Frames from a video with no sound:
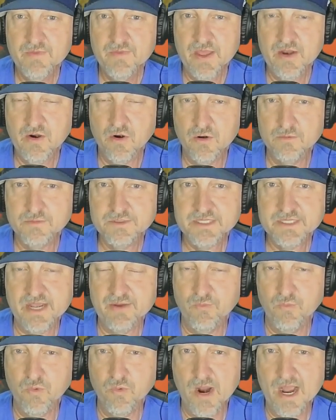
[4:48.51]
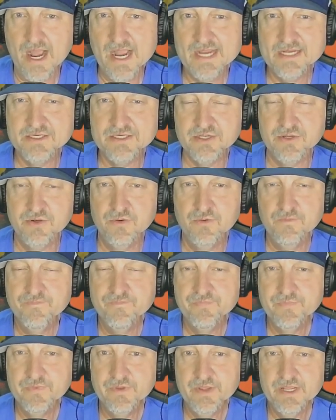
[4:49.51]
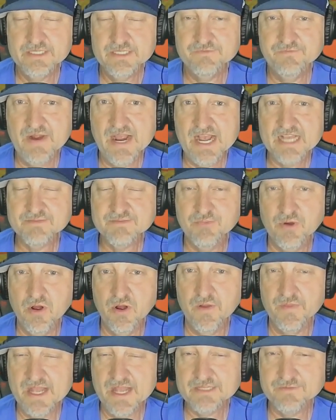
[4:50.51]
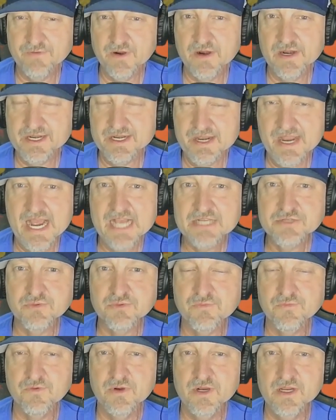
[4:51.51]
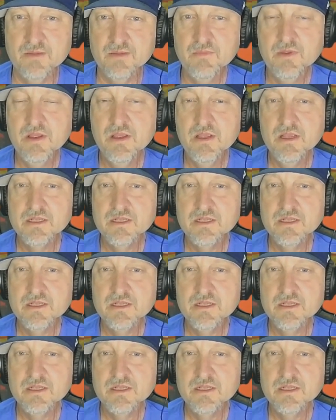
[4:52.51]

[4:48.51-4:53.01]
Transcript: that arm side ride to his fastball, and that's very natural for him.